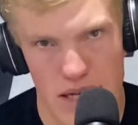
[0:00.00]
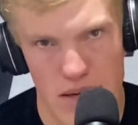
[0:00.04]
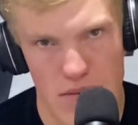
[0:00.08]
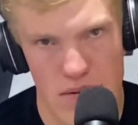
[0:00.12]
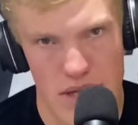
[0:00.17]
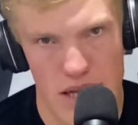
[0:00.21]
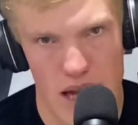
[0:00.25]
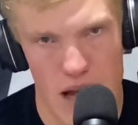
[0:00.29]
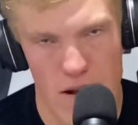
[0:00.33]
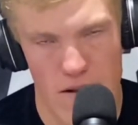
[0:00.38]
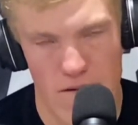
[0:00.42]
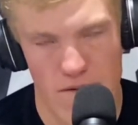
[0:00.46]
He was
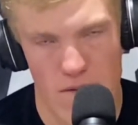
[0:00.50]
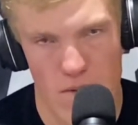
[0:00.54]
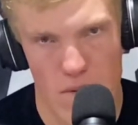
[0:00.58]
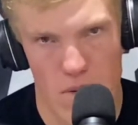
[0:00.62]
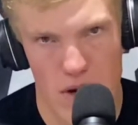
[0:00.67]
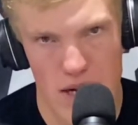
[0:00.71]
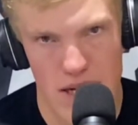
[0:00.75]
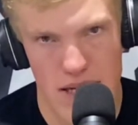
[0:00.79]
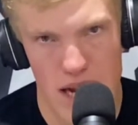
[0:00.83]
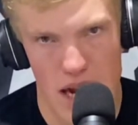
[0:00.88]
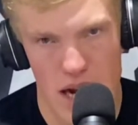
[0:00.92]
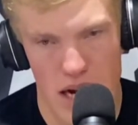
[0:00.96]
top four.
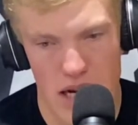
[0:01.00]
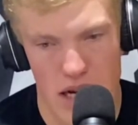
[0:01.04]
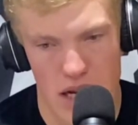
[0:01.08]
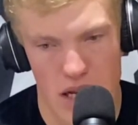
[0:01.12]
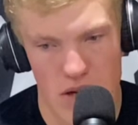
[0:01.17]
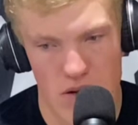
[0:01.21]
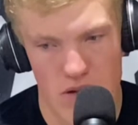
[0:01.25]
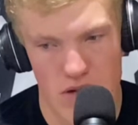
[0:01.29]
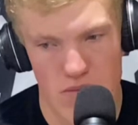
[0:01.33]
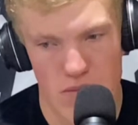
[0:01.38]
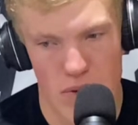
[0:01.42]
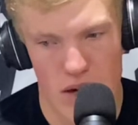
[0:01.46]
He's not going to
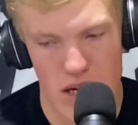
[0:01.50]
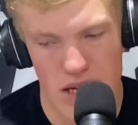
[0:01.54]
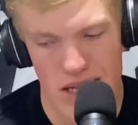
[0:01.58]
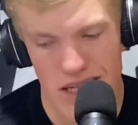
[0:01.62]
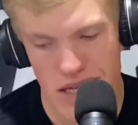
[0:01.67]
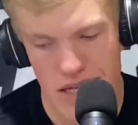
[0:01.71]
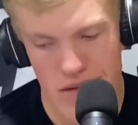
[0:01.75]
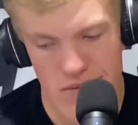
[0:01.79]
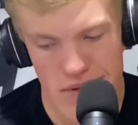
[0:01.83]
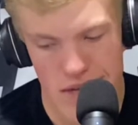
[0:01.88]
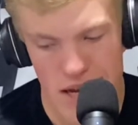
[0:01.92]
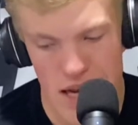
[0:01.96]
lose much,
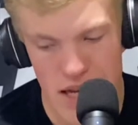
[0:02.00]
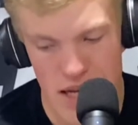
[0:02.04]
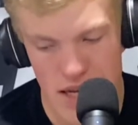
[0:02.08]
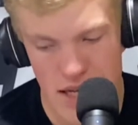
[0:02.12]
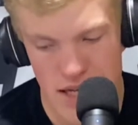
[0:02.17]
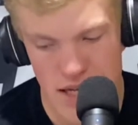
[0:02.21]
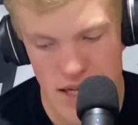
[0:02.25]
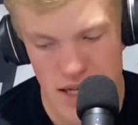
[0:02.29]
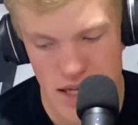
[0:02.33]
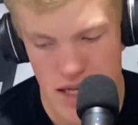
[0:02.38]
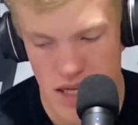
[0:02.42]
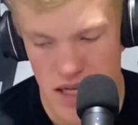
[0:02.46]
and it was the end of the
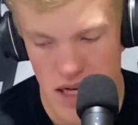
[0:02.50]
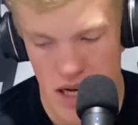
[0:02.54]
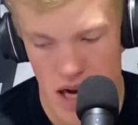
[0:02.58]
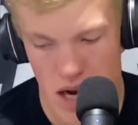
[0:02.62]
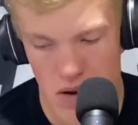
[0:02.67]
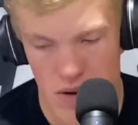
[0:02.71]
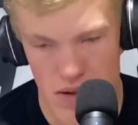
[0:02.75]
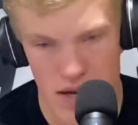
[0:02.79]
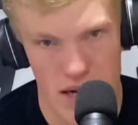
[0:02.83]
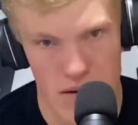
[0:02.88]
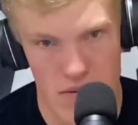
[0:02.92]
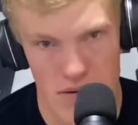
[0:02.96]
season. I
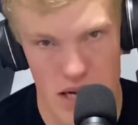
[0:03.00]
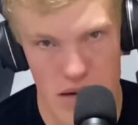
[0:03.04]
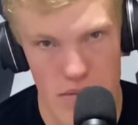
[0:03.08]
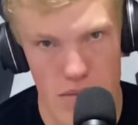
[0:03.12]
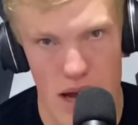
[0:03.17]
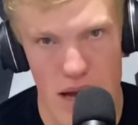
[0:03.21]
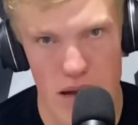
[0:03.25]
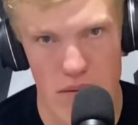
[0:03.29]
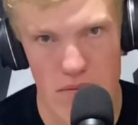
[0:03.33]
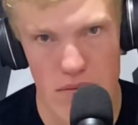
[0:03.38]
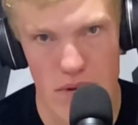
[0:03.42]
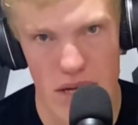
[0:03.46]
don't think it really
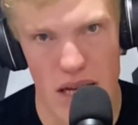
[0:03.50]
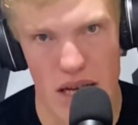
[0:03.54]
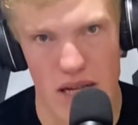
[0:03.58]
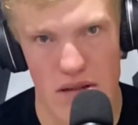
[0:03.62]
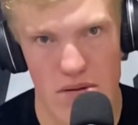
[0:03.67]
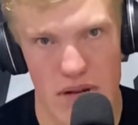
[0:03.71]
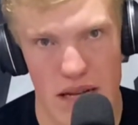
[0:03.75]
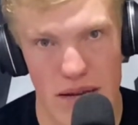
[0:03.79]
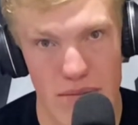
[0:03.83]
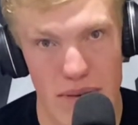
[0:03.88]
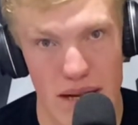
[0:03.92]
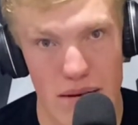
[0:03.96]
meant doesn't
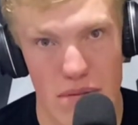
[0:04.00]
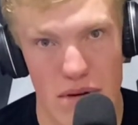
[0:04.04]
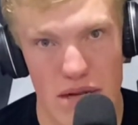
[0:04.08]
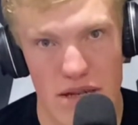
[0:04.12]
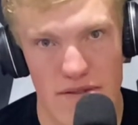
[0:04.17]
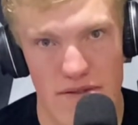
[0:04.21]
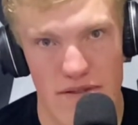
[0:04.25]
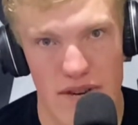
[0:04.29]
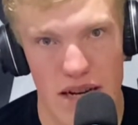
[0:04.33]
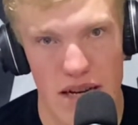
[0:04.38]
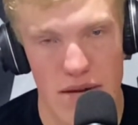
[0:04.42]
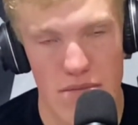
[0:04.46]
really mean much
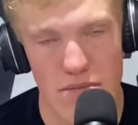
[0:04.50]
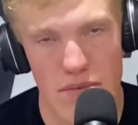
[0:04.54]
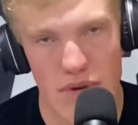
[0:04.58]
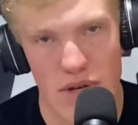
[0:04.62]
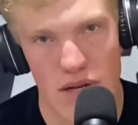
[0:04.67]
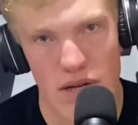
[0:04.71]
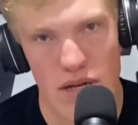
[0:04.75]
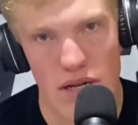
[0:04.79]
for him.